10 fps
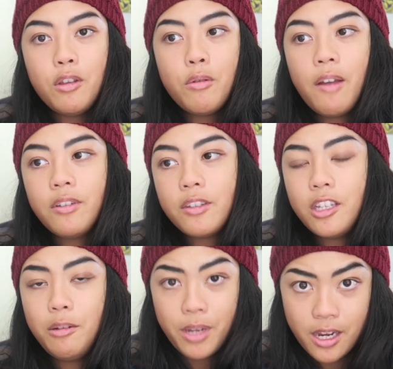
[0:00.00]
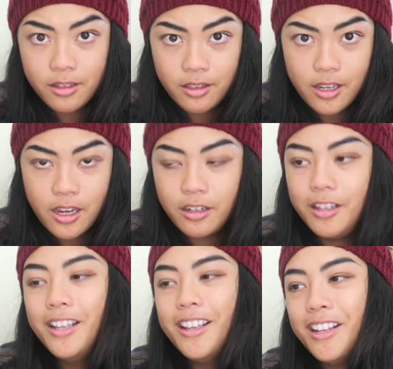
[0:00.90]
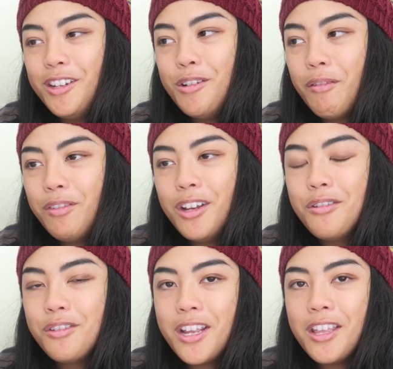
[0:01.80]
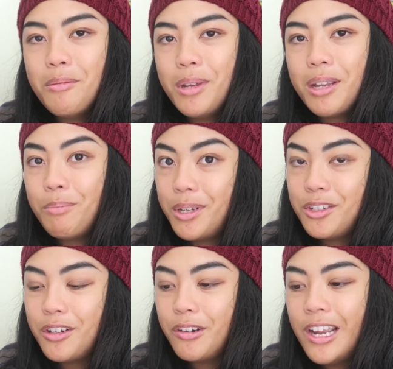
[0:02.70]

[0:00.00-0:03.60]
you have to see past that and you have to understand the big picture,